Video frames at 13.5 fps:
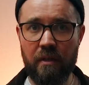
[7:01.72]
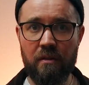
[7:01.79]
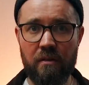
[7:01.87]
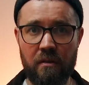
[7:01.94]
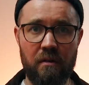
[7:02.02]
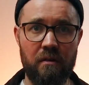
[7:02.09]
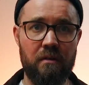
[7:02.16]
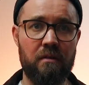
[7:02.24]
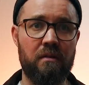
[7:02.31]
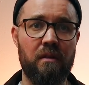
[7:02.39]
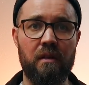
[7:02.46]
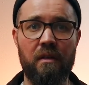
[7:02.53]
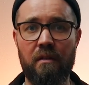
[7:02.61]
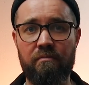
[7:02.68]
and socks
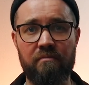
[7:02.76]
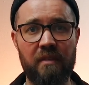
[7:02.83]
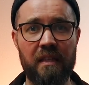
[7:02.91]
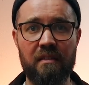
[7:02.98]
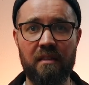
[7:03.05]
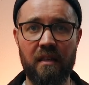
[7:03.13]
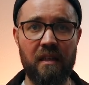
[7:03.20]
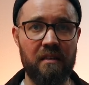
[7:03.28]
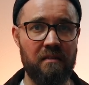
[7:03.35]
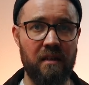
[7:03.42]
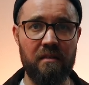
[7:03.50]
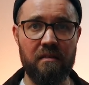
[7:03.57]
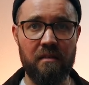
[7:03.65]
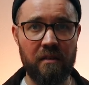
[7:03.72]
tend to last
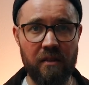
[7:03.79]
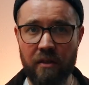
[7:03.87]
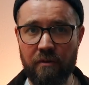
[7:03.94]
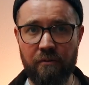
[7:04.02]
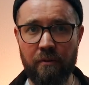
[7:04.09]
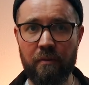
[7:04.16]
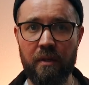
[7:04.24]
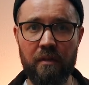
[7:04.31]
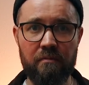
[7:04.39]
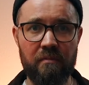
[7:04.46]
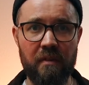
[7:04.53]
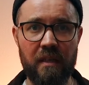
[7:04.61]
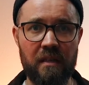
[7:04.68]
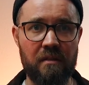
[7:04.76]
less than a year for
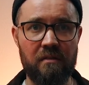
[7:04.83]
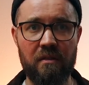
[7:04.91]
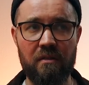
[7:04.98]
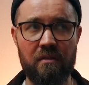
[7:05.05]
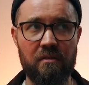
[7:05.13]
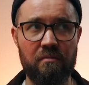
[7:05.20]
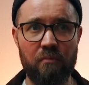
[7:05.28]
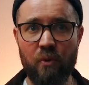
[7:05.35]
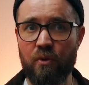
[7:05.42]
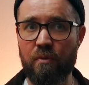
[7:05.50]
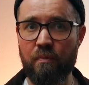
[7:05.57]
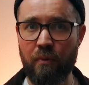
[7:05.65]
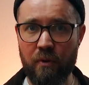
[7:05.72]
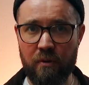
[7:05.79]
me, as does
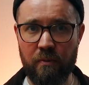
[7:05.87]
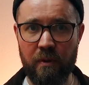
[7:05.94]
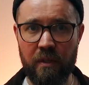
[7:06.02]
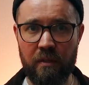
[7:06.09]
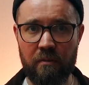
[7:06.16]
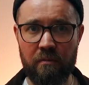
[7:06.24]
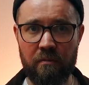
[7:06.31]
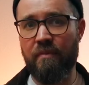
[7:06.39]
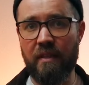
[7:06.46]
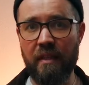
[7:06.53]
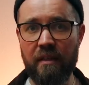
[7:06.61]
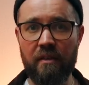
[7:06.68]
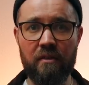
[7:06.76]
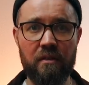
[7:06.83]
most sportswear.
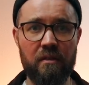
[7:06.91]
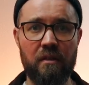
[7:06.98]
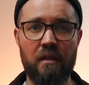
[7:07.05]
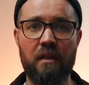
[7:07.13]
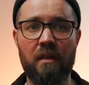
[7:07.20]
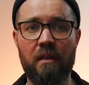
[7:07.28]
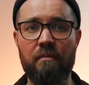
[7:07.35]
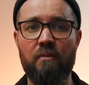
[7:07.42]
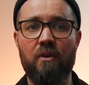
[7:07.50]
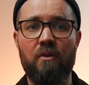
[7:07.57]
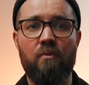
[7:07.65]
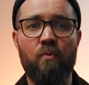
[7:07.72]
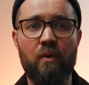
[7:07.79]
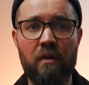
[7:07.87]
Sneakers, I'm
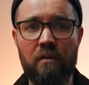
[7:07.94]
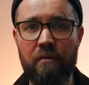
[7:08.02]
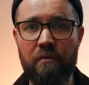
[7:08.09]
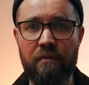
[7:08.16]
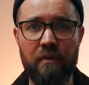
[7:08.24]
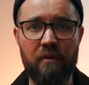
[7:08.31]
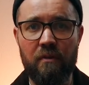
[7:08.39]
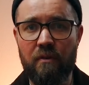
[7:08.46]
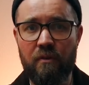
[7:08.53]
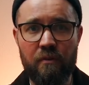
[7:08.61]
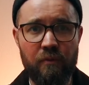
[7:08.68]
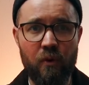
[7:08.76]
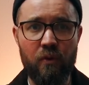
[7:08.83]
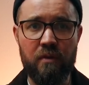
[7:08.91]
not one of those
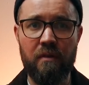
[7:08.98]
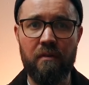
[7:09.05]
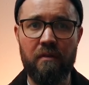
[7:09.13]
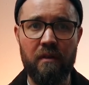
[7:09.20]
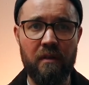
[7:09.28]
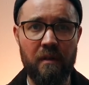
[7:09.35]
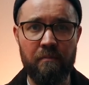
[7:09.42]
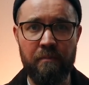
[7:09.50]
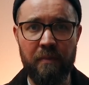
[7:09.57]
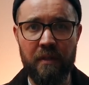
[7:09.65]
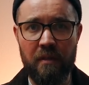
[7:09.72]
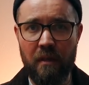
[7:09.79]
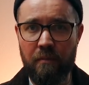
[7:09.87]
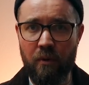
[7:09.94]
folks that think a
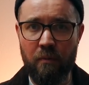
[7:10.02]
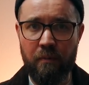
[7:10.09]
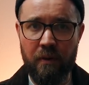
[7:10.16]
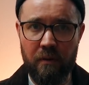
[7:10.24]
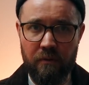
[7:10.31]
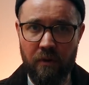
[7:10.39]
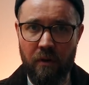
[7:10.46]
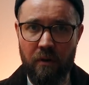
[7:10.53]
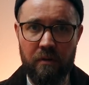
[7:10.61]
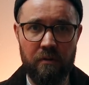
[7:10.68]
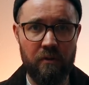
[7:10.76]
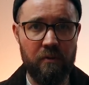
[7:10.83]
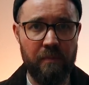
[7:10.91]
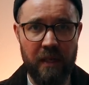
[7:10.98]
beat-up old pair of
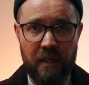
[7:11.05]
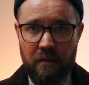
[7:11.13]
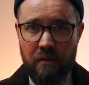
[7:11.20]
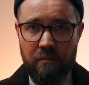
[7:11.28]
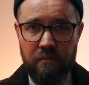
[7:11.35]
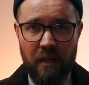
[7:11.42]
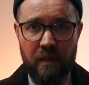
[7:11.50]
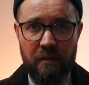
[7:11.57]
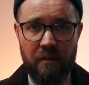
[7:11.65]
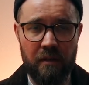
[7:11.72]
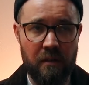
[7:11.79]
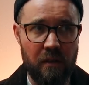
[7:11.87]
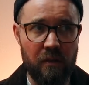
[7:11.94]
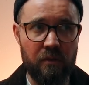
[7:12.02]
Cons looks better. I
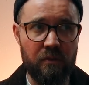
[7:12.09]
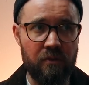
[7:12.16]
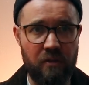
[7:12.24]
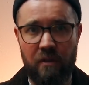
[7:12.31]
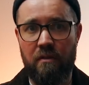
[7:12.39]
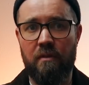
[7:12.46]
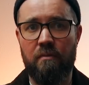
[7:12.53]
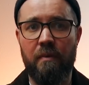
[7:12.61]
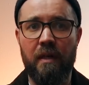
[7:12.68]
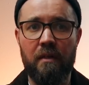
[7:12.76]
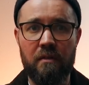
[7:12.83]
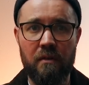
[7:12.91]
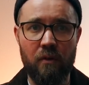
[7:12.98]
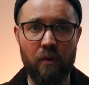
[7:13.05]
think they look just as
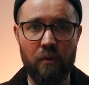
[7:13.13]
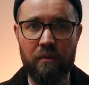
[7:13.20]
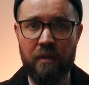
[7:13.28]
bad as an old